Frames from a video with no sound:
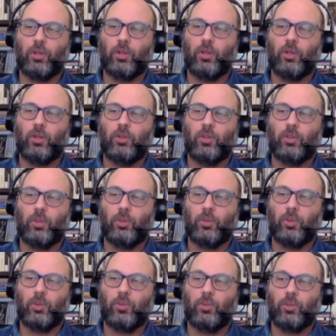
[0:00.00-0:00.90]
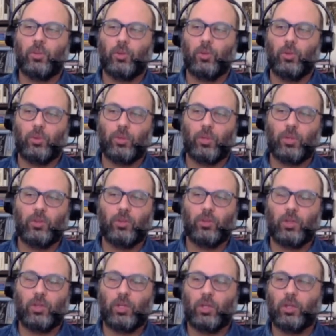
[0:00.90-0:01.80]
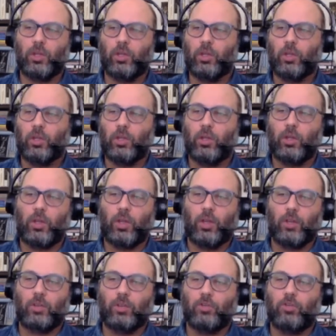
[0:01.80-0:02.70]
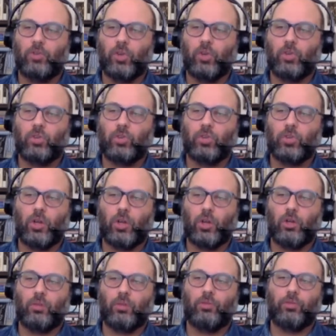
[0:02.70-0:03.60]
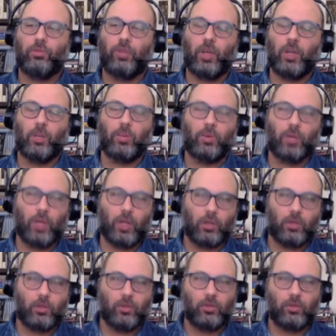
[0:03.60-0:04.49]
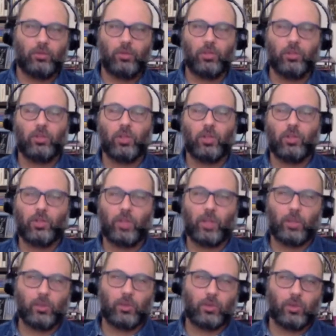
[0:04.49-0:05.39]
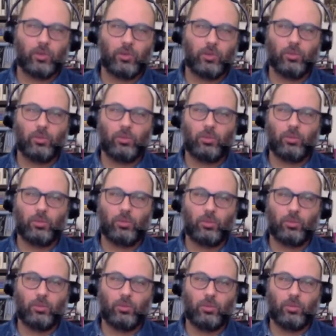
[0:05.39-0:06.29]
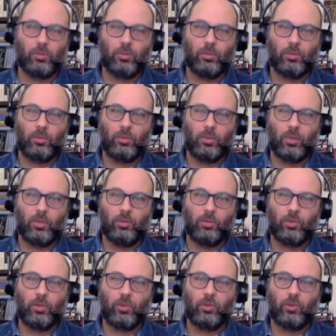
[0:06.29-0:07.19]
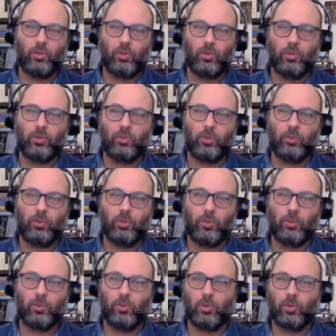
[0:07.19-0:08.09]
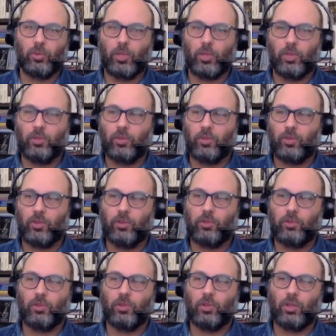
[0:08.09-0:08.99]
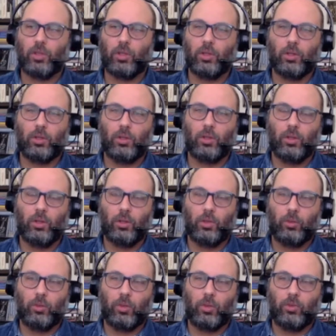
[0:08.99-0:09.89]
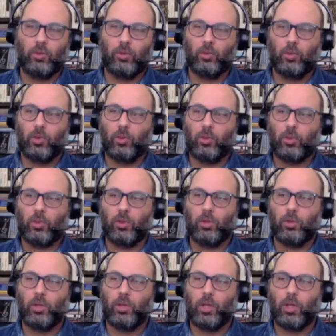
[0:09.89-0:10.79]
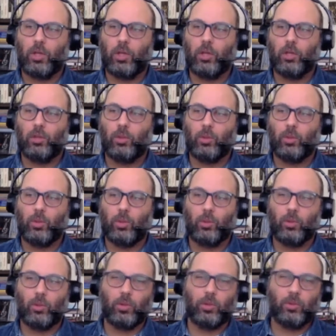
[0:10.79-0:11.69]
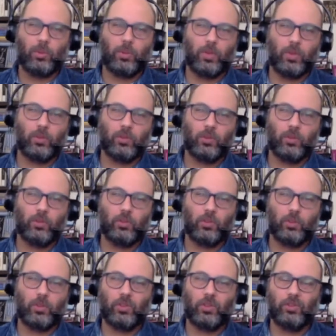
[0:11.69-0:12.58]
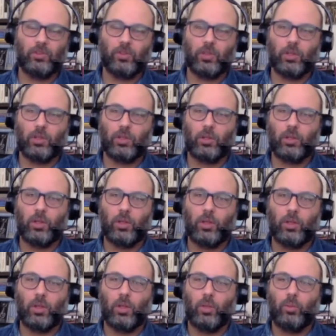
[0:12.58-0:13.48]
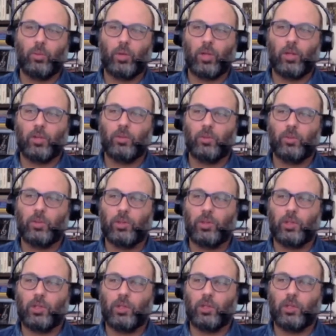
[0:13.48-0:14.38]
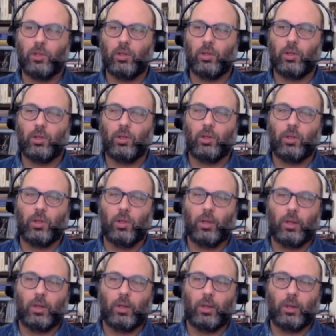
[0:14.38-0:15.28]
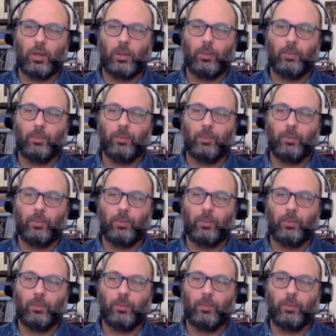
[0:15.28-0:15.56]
symptoms that we might see as a function of the apparatus of racialized capitalism. And of course, those symptoms will manifest differently based on where we're located and what we're experiencing specifically. But ultimately, um,